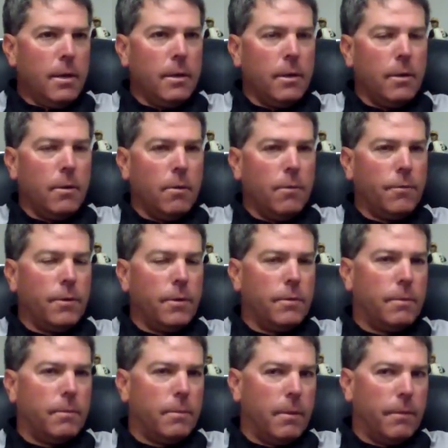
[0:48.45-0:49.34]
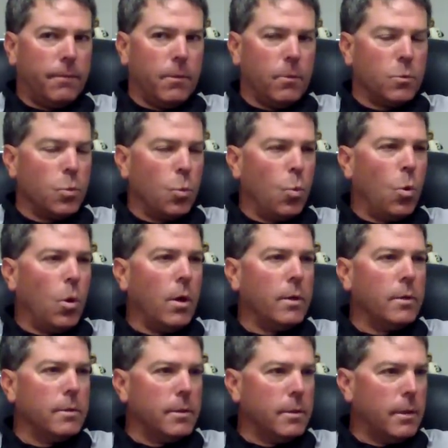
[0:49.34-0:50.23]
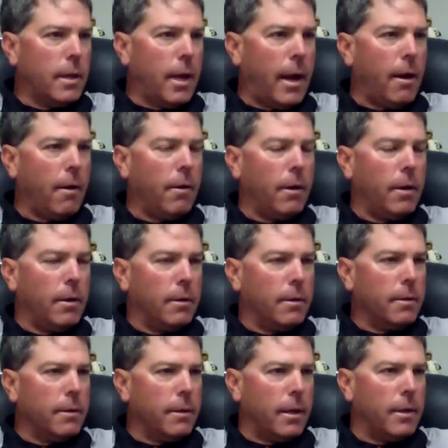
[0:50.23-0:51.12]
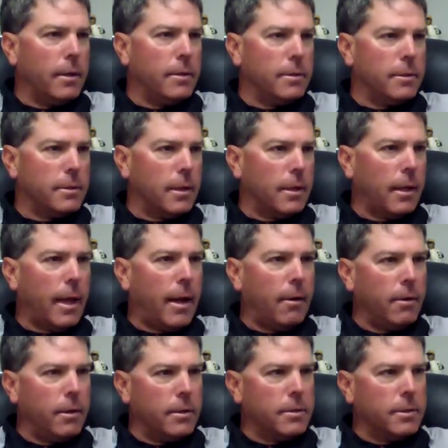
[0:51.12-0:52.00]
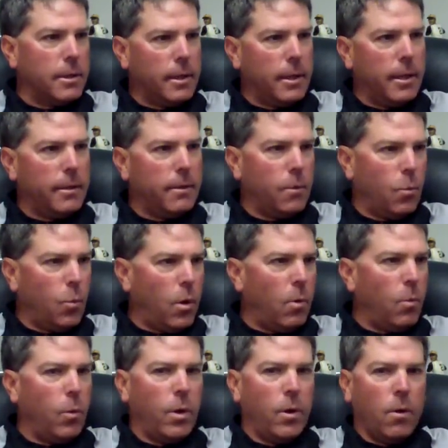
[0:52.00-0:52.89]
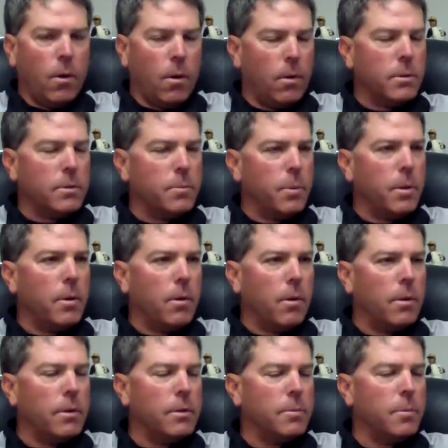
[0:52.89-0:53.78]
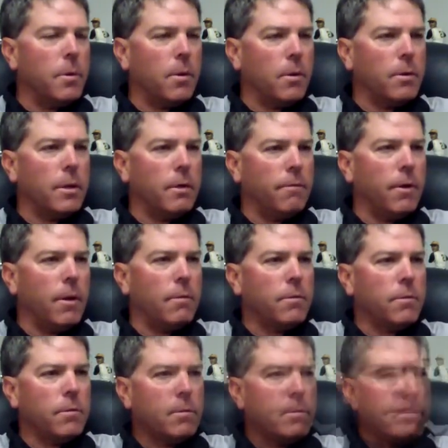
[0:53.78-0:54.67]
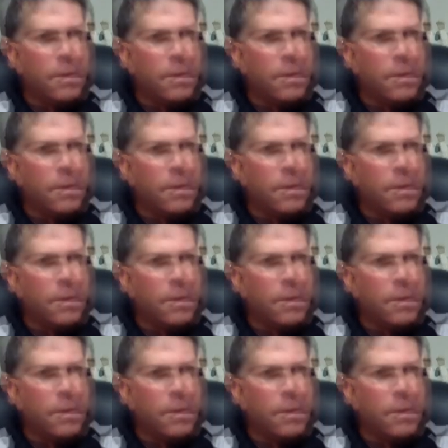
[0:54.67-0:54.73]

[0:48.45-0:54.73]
if there's one area that has allowed us to get to where we are, it's been our defense.